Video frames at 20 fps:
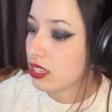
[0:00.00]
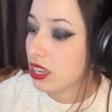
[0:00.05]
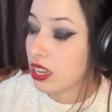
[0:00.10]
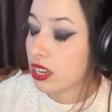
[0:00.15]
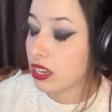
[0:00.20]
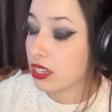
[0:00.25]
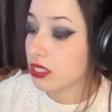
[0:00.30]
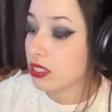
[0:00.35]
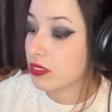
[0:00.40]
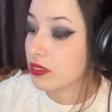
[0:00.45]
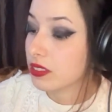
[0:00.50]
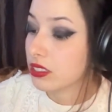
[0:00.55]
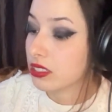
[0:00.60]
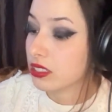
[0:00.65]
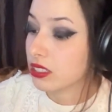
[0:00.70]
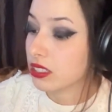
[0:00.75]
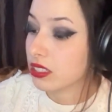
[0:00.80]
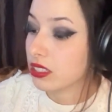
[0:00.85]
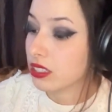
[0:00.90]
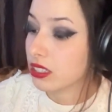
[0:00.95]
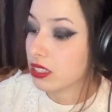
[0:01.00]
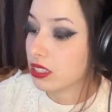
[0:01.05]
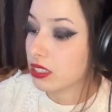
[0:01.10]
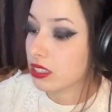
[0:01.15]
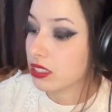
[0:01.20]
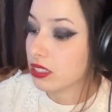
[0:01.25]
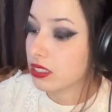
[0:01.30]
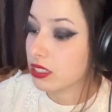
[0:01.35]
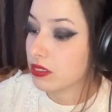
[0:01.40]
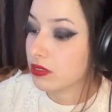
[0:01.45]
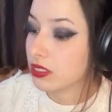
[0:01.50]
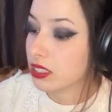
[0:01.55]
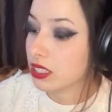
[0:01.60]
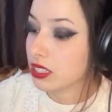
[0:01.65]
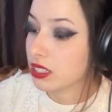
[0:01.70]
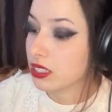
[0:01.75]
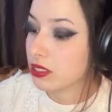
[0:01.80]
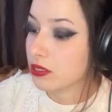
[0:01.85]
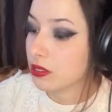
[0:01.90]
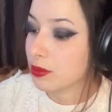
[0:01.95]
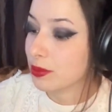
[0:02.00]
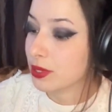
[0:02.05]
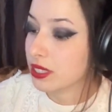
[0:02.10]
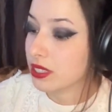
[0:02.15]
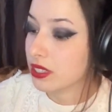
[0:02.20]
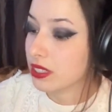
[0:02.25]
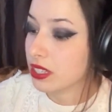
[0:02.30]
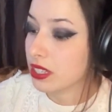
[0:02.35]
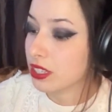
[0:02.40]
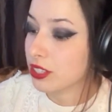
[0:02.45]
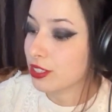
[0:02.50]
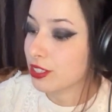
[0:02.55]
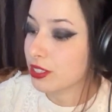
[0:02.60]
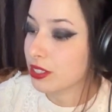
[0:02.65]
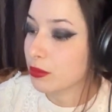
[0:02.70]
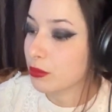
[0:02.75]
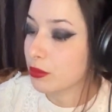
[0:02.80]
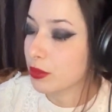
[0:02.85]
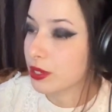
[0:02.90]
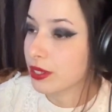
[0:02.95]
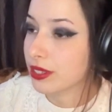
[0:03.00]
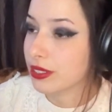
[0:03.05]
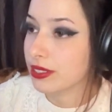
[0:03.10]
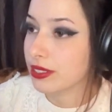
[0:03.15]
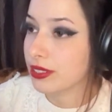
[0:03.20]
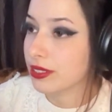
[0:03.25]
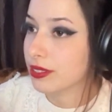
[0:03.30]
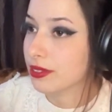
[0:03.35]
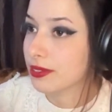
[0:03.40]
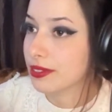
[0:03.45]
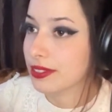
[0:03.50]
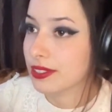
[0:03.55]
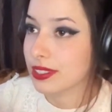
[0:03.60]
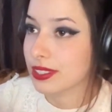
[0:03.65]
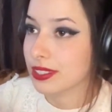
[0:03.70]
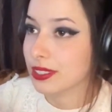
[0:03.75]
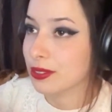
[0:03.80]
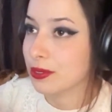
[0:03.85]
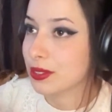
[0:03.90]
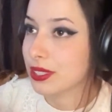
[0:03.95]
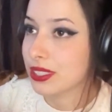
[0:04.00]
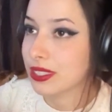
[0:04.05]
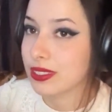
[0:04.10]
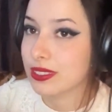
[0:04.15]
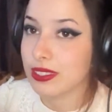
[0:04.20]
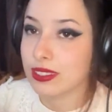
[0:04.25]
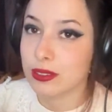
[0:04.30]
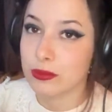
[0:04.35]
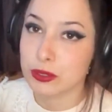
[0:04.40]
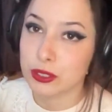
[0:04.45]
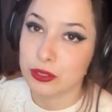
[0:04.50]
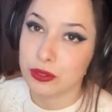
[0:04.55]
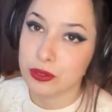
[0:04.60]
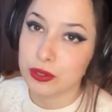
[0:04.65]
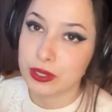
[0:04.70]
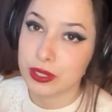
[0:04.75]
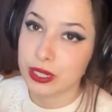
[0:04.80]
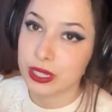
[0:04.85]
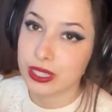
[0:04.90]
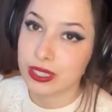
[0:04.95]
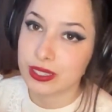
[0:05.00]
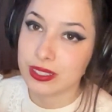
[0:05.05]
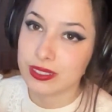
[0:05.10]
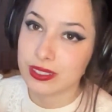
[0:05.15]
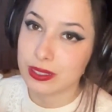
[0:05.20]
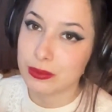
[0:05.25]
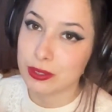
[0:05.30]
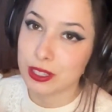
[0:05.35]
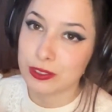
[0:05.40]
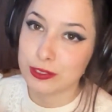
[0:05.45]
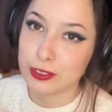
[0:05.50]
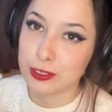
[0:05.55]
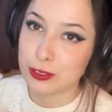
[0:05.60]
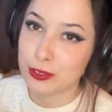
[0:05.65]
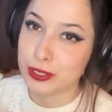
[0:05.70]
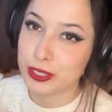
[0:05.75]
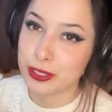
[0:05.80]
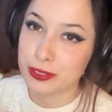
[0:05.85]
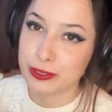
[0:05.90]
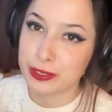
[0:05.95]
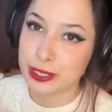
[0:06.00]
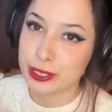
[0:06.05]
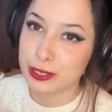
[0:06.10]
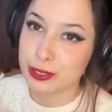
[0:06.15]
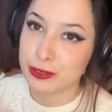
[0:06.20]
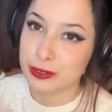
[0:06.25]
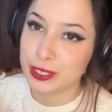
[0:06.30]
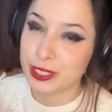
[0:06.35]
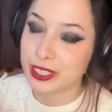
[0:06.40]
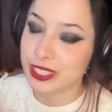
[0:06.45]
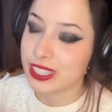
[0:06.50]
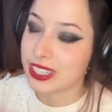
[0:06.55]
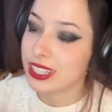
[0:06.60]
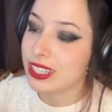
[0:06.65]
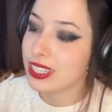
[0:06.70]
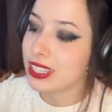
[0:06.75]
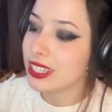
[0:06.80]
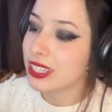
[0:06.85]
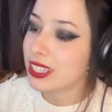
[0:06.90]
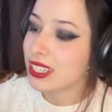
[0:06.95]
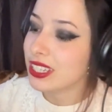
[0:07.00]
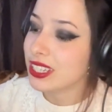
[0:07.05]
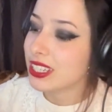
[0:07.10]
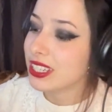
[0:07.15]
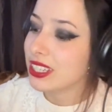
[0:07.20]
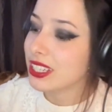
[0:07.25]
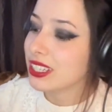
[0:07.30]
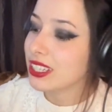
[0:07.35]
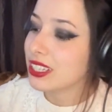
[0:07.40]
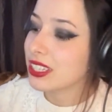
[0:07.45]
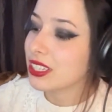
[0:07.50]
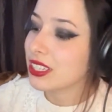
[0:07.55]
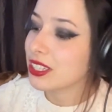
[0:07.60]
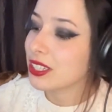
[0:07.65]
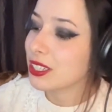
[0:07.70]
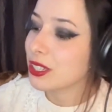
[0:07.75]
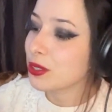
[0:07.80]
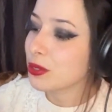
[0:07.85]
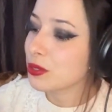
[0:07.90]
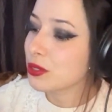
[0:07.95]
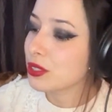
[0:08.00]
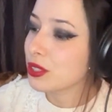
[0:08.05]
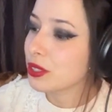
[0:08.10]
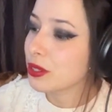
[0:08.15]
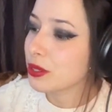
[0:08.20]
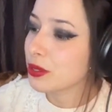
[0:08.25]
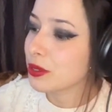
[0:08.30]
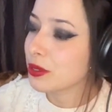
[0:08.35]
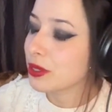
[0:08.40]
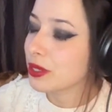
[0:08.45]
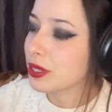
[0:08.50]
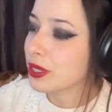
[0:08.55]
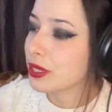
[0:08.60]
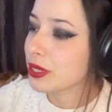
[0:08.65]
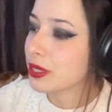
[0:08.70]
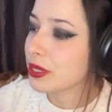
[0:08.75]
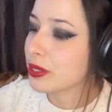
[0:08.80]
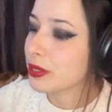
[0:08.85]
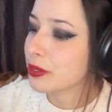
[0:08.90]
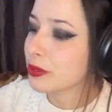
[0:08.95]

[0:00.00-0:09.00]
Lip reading: yeah, I love to see different kinds of representation in books. I don't just like to read the same story, the same love story over and over. So I